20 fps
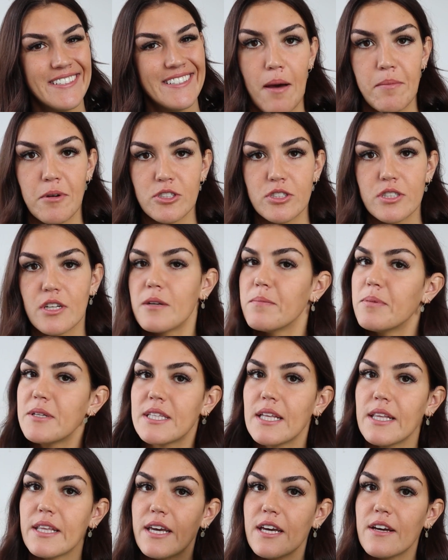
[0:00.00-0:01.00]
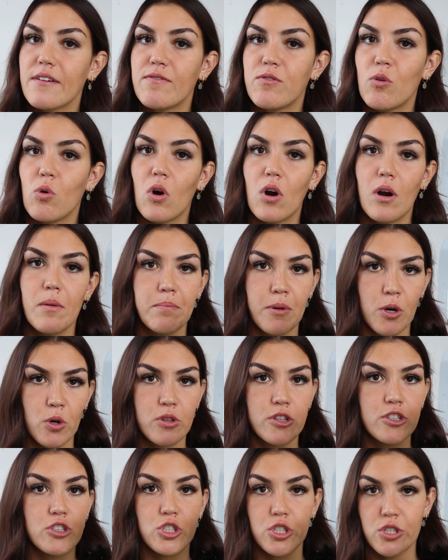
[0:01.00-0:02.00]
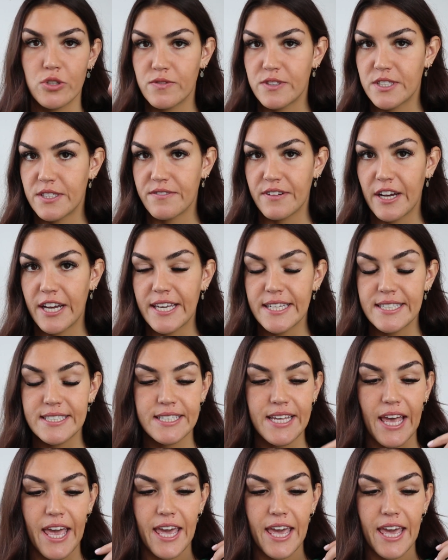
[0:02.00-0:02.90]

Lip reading: I'm also going to put the link for both Joovv's device